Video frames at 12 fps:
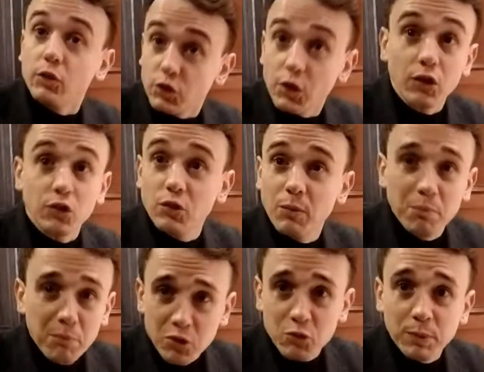church,
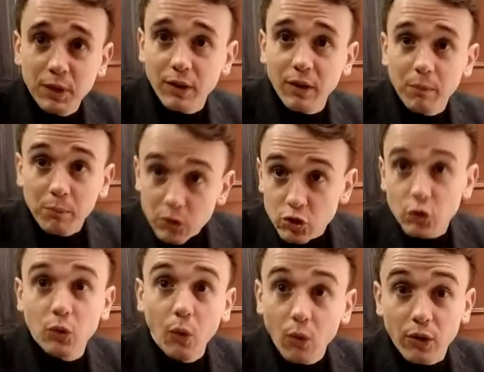much bigger, much
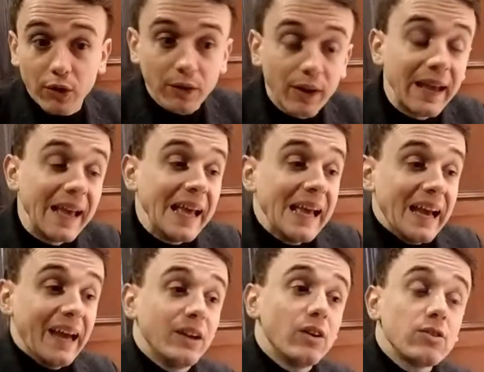longer,
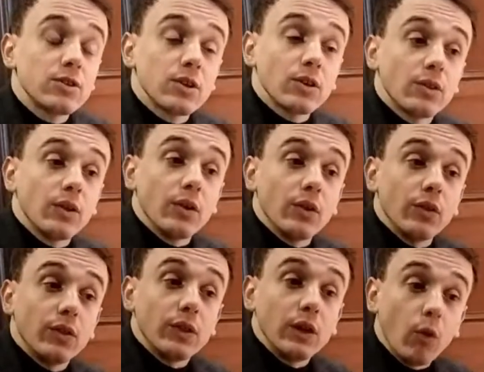and also the
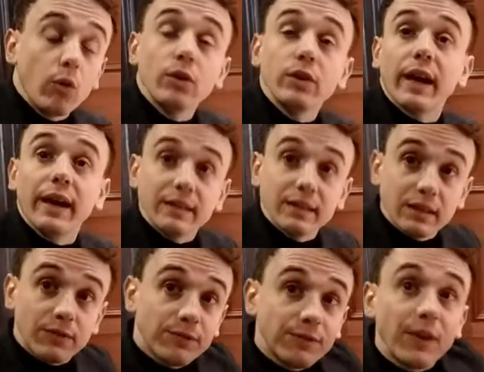organ case
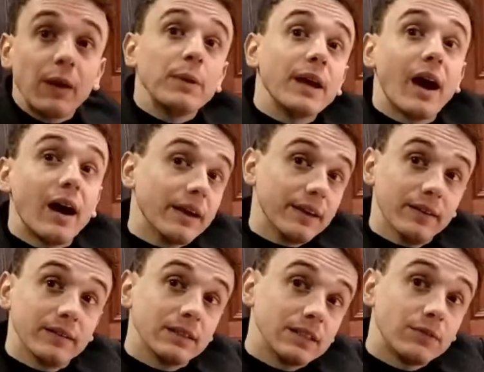is very high.
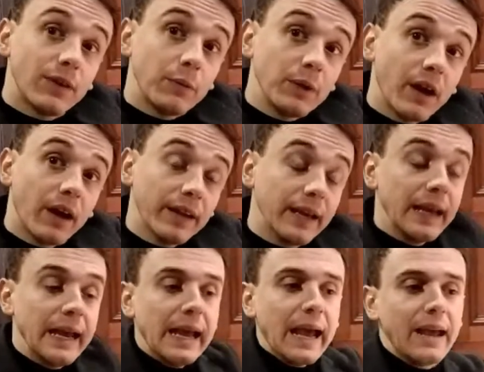It's very high,
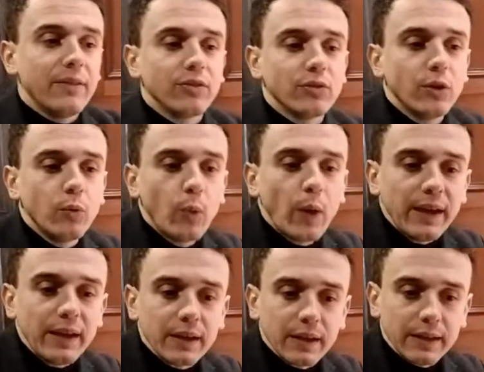and the
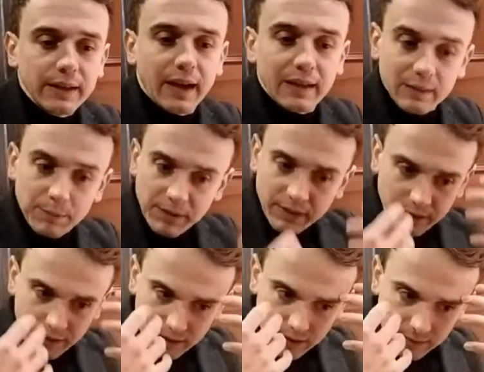way it has been
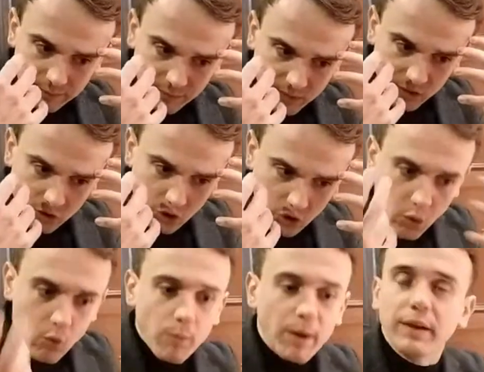
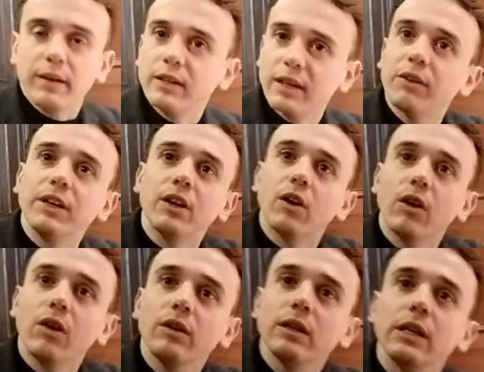sold by
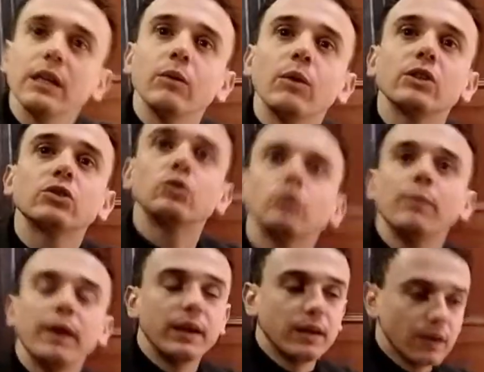Cavaillé, it was to
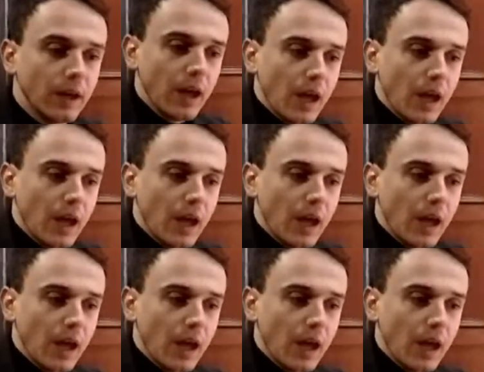make